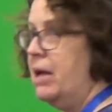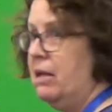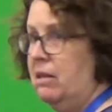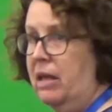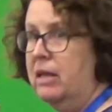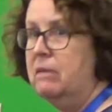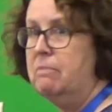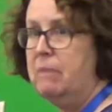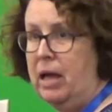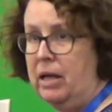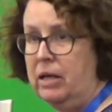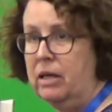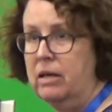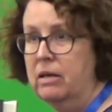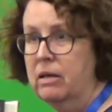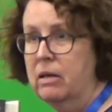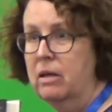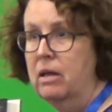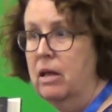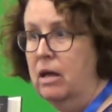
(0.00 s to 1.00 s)
Mike Lineback.
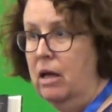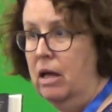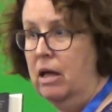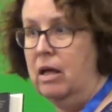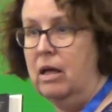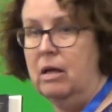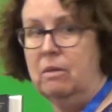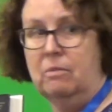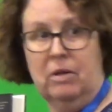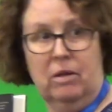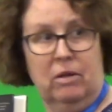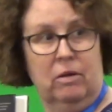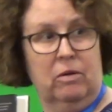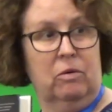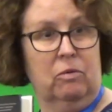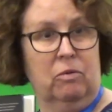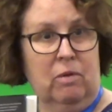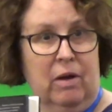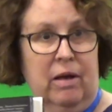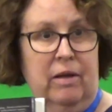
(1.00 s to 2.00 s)

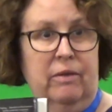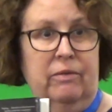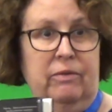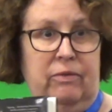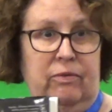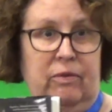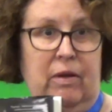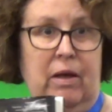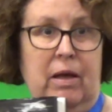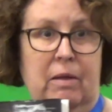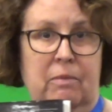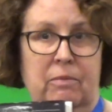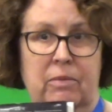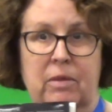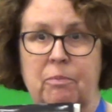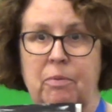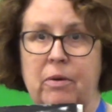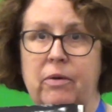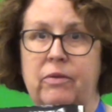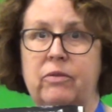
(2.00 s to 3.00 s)
Who was
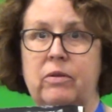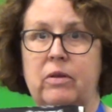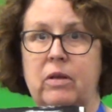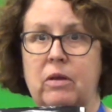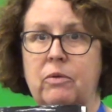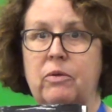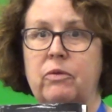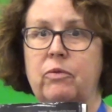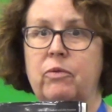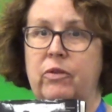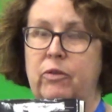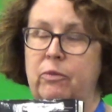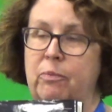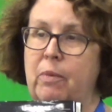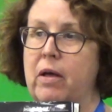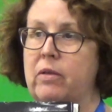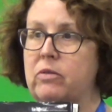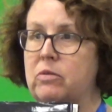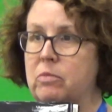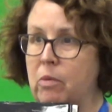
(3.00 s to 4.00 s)
the person who was
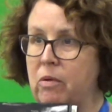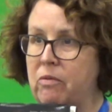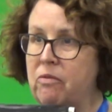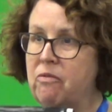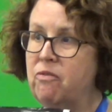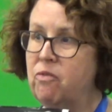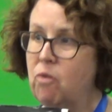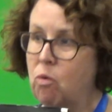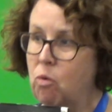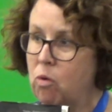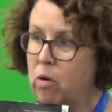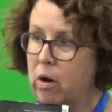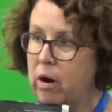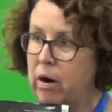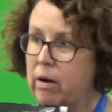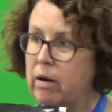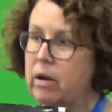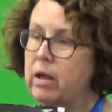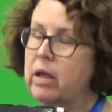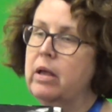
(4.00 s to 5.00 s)
responsible
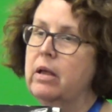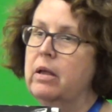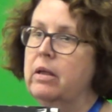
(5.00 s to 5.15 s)
for